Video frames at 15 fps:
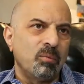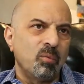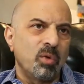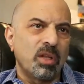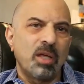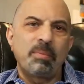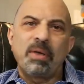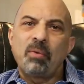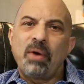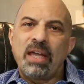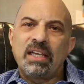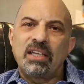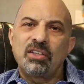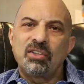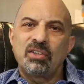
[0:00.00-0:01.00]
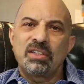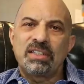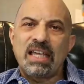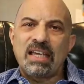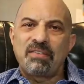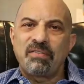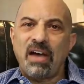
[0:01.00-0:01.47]
Will they be waking you to
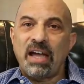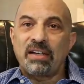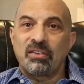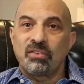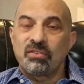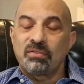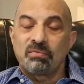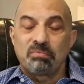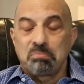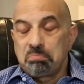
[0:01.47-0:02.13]
take vitals?